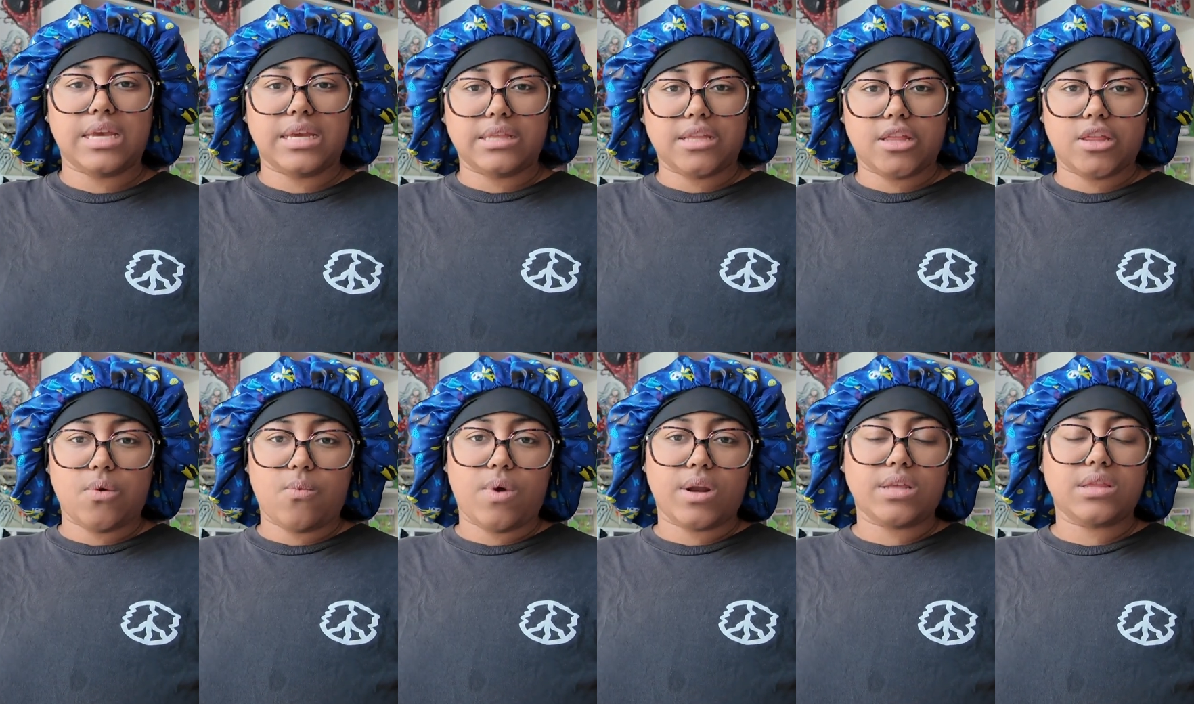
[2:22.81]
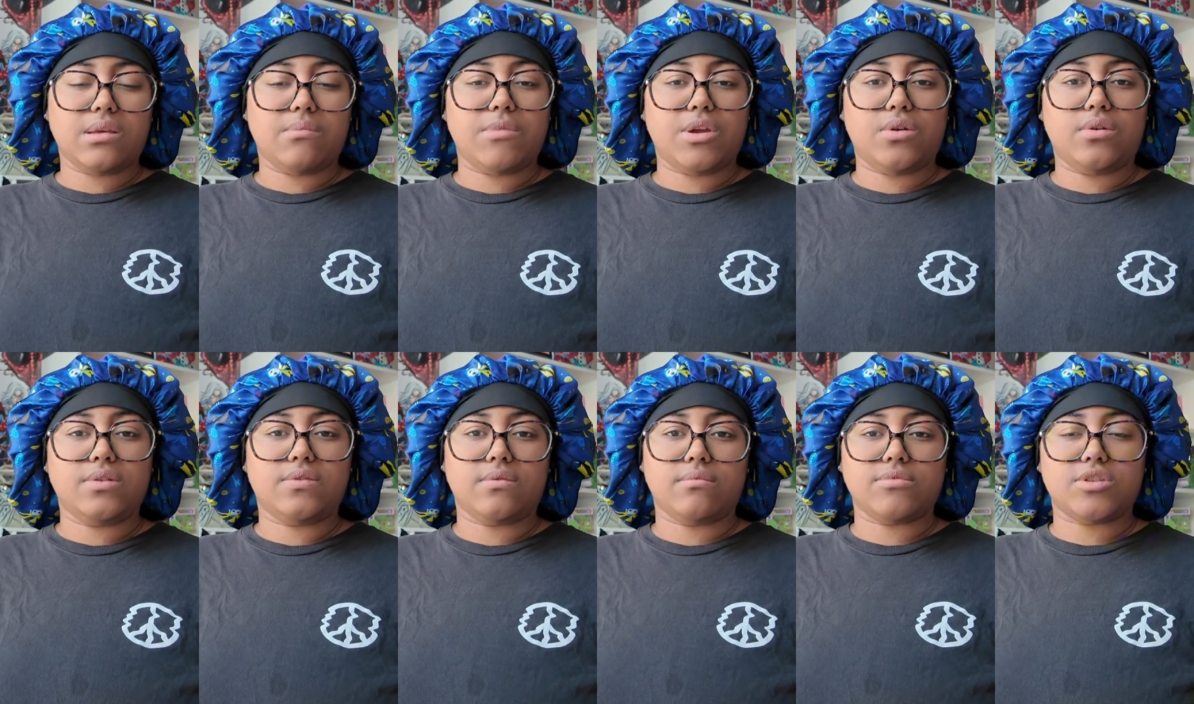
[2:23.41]
and then the one in the middle
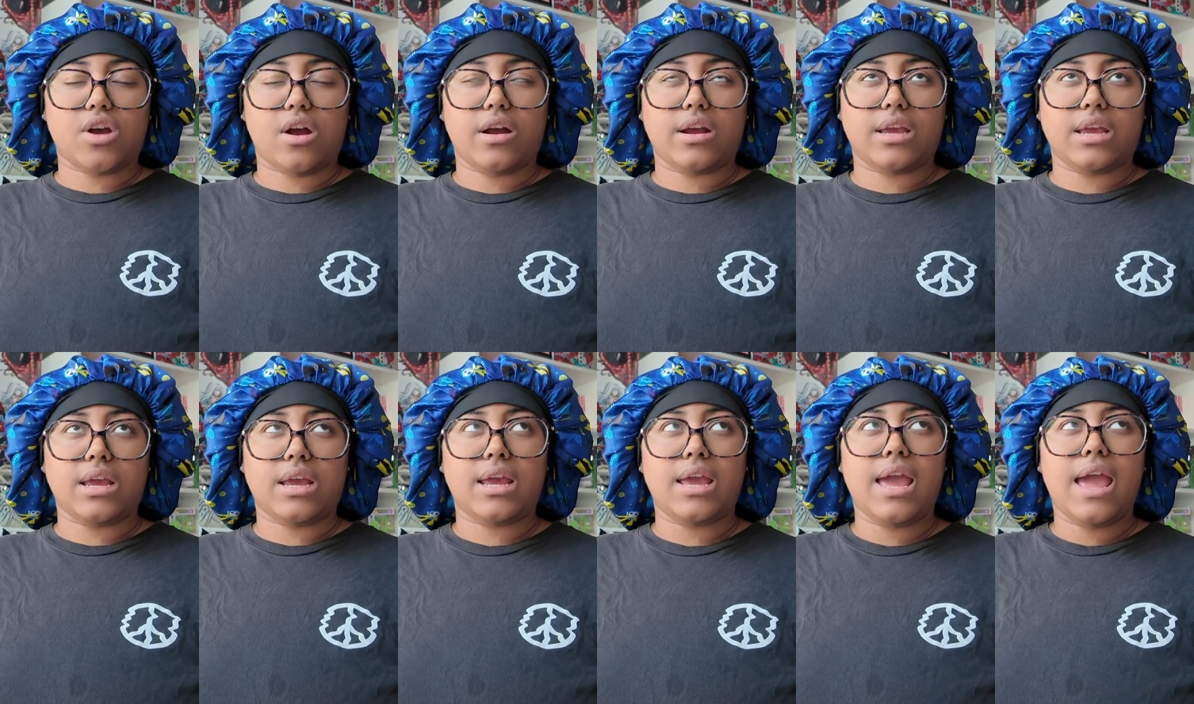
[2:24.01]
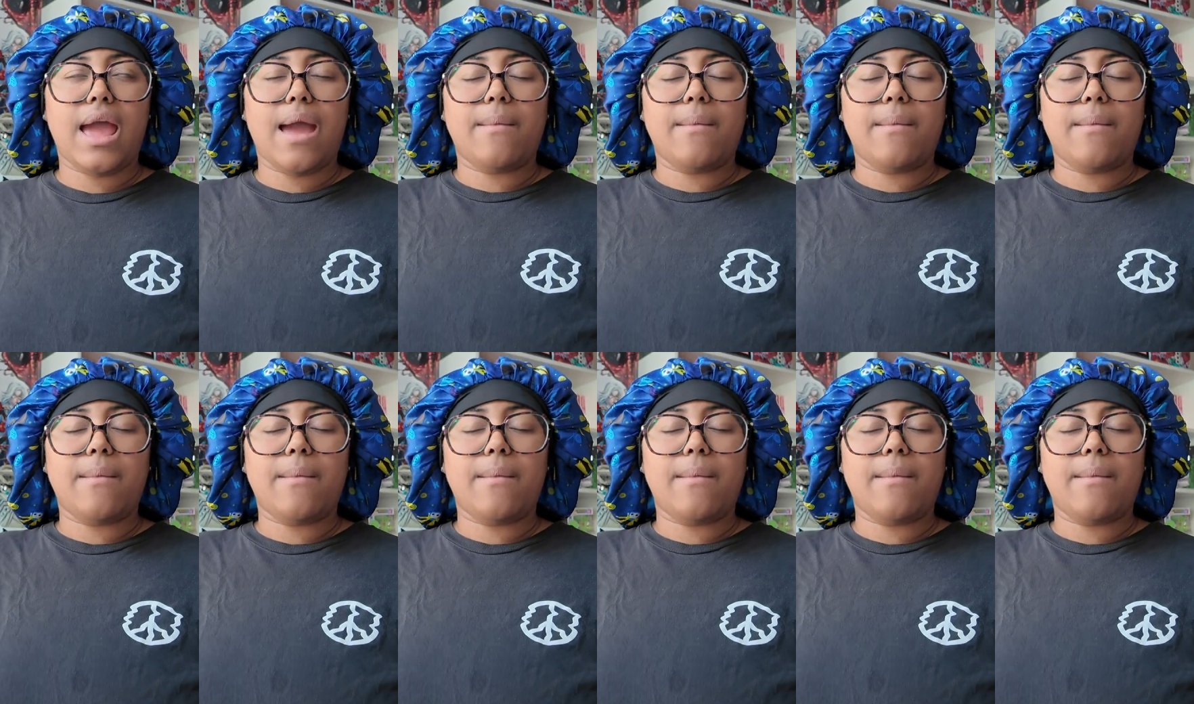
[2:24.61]
is from Target.